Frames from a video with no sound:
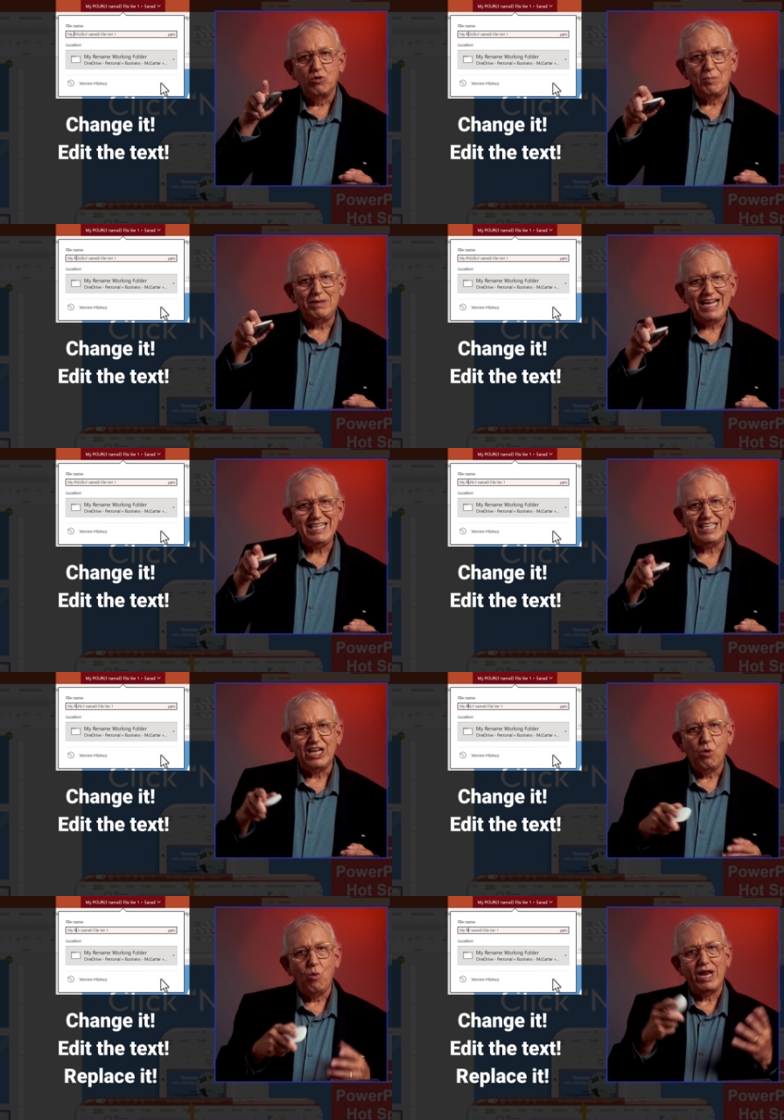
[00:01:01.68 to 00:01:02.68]
replace
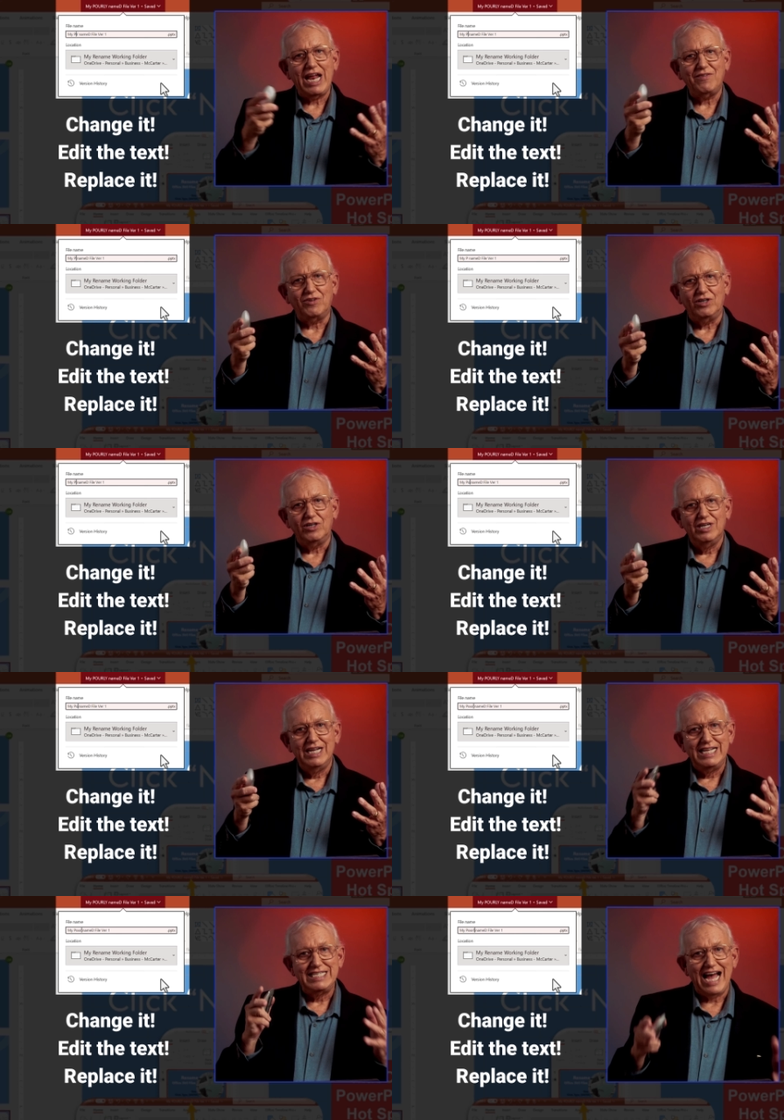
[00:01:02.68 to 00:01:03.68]
it, whatever.
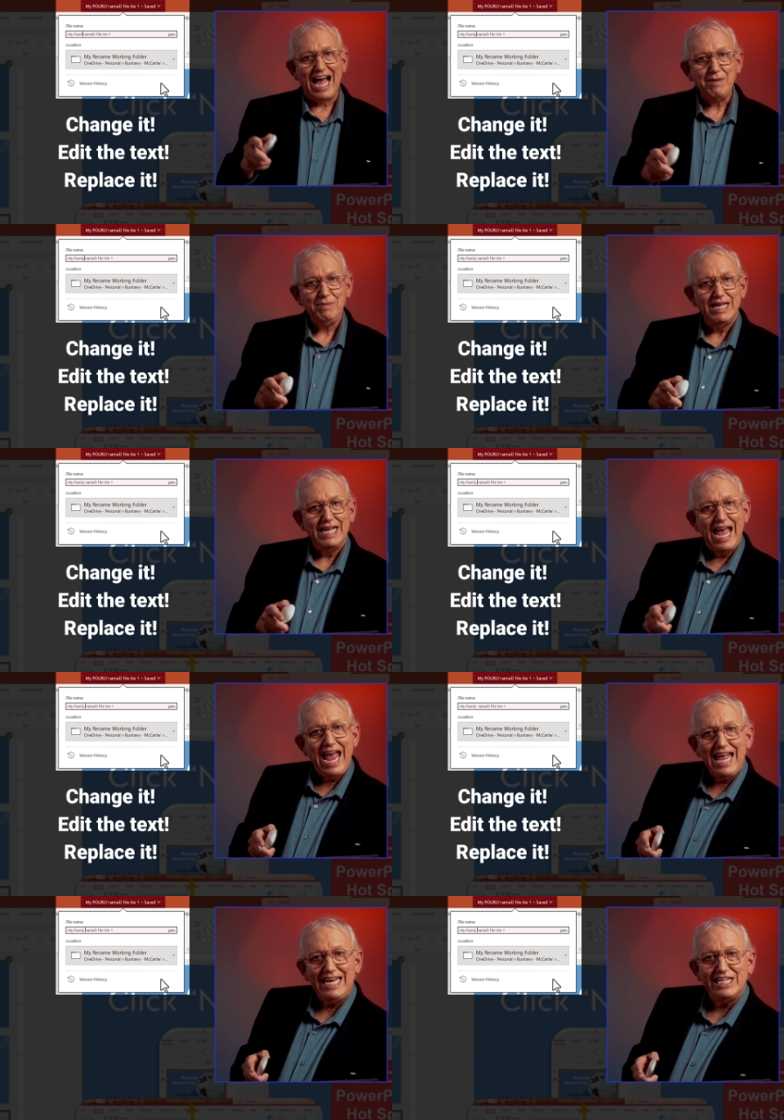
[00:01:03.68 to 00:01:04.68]
Type
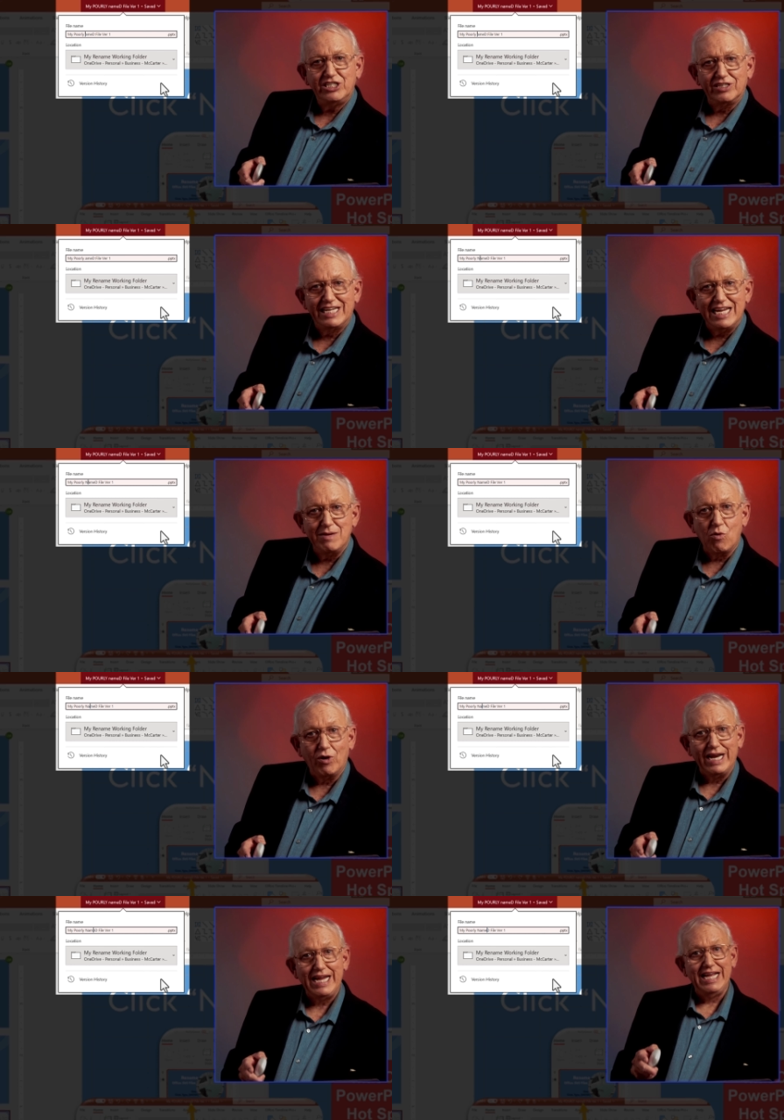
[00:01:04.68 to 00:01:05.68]
and hit your
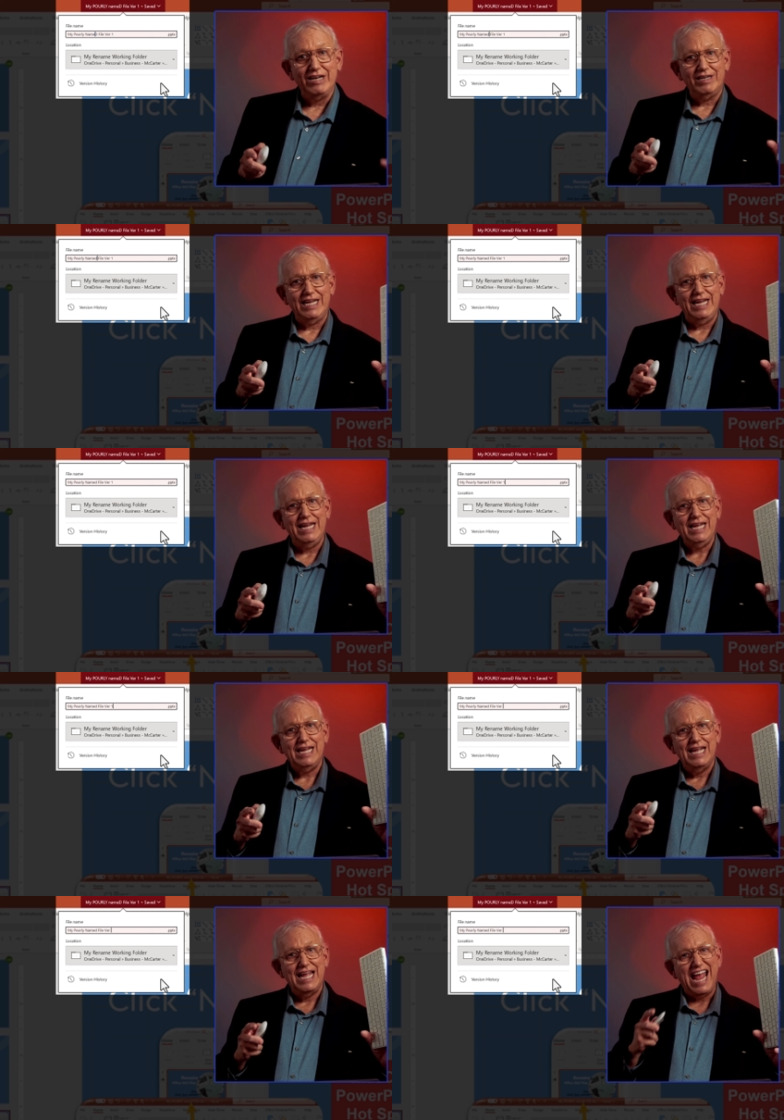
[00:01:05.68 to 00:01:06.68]
keyboard Enter key,
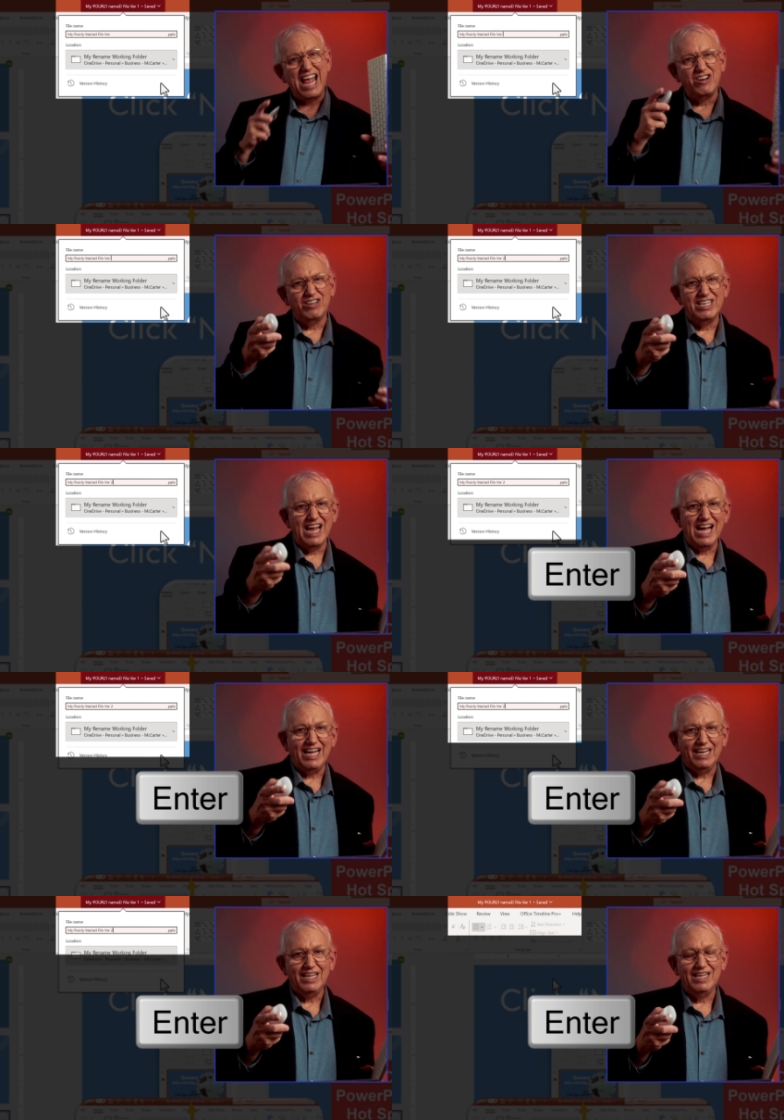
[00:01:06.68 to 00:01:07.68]
and you're
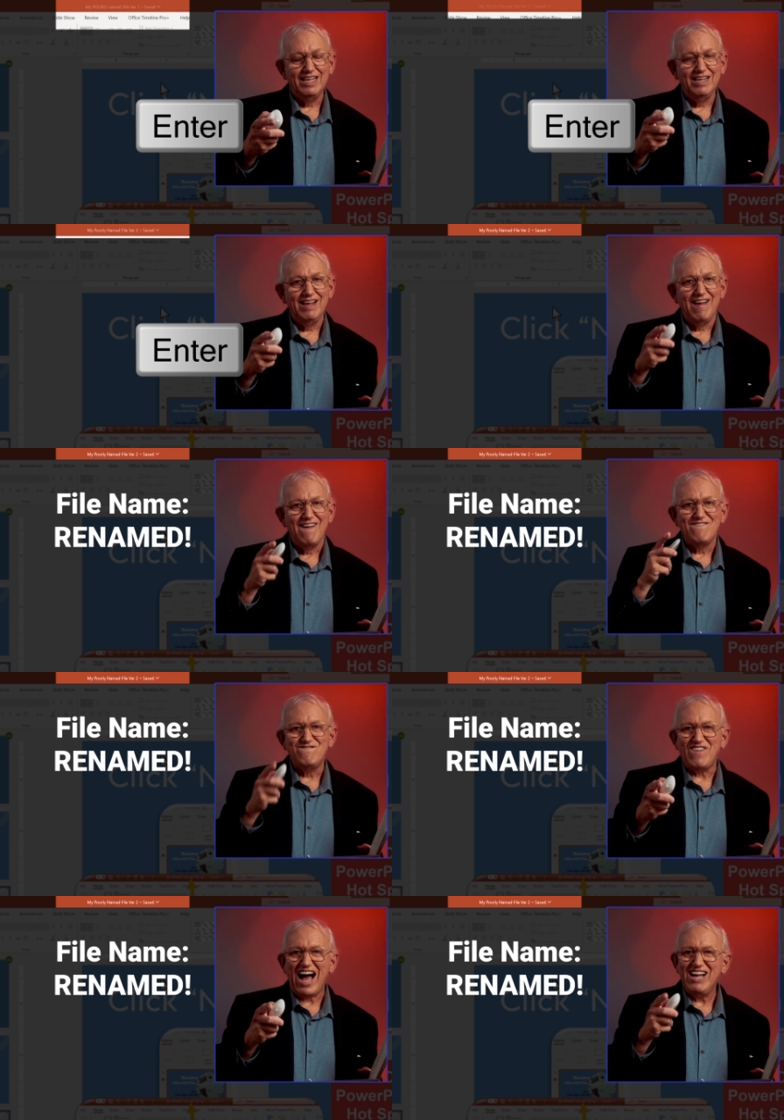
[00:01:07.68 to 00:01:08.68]
done.
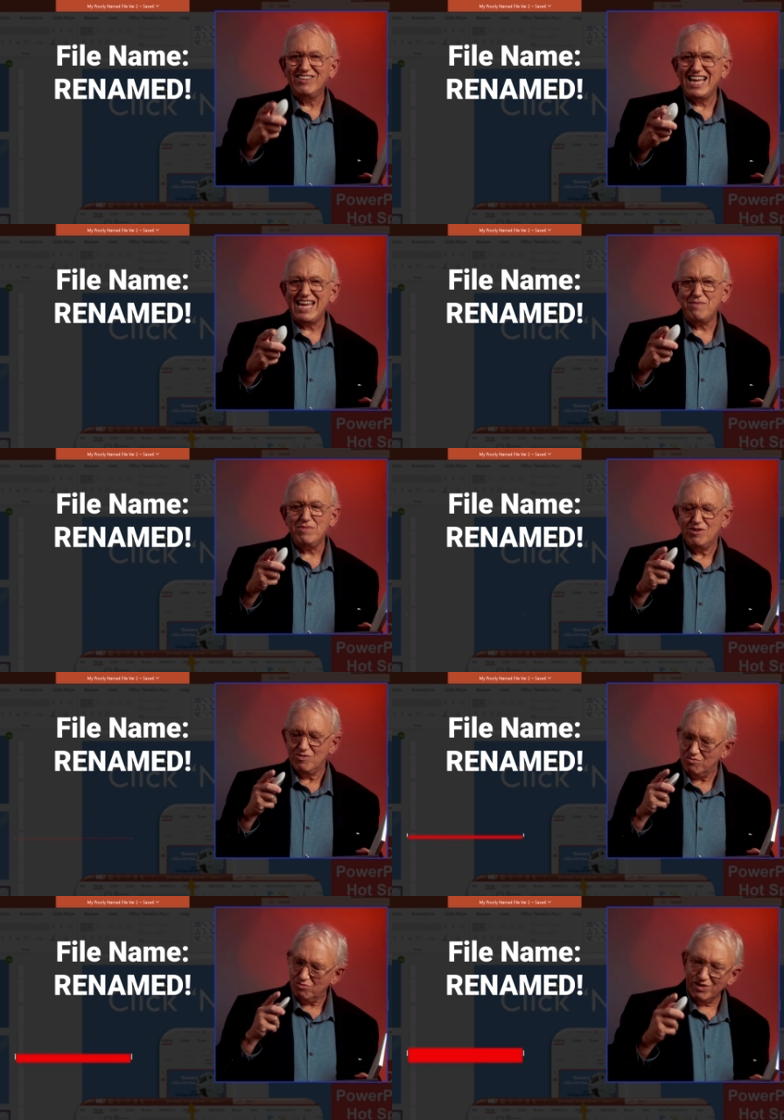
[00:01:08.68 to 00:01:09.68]
File name
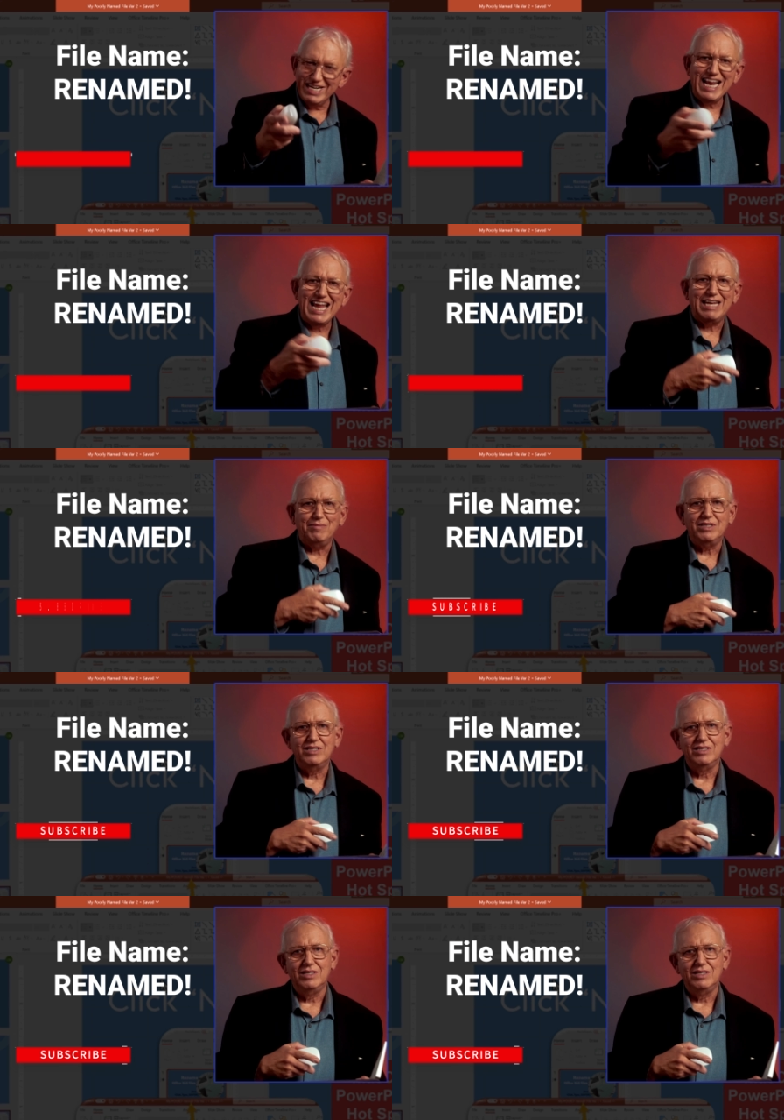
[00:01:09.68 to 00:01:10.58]
renamed.